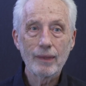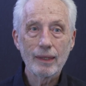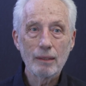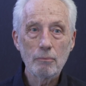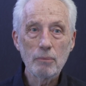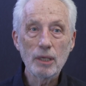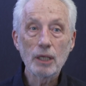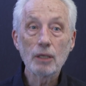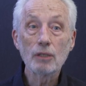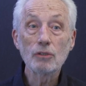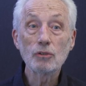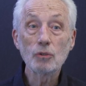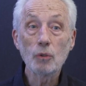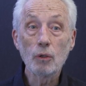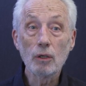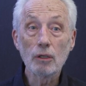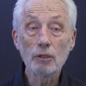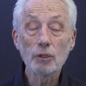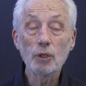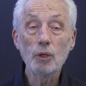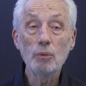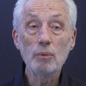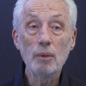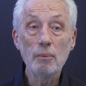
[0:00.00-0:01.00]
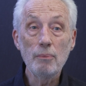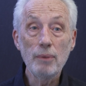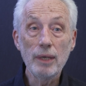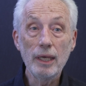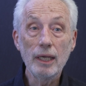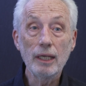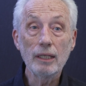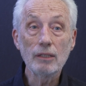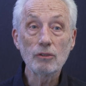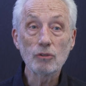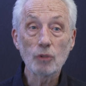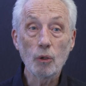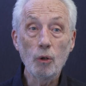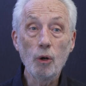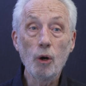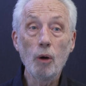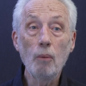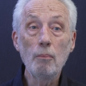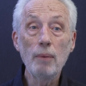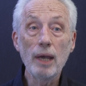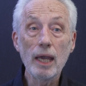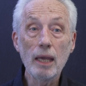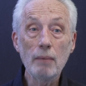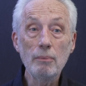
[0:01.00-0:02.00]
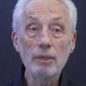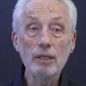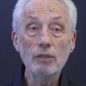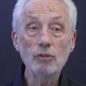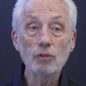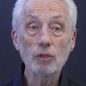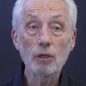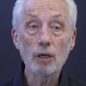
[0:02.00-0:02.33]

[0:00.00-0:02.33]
Because all human beings, all babies